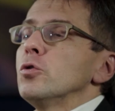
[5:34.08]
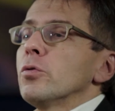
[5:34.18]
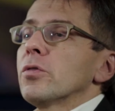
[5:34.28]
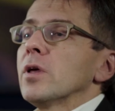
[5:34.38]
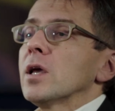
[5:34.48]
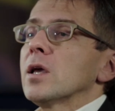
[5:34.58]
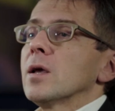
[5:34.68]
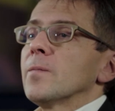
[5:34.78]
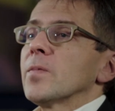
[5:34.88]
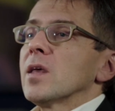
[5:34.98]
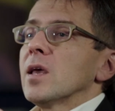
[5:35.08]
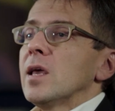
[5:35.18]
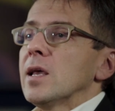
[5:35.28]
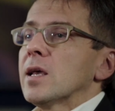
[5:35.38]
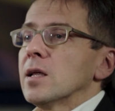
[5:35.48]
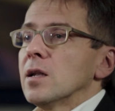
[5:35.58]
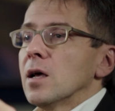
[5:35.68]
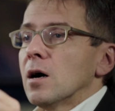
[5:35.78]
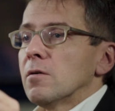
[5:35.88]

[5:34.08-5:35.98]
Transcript: you think he can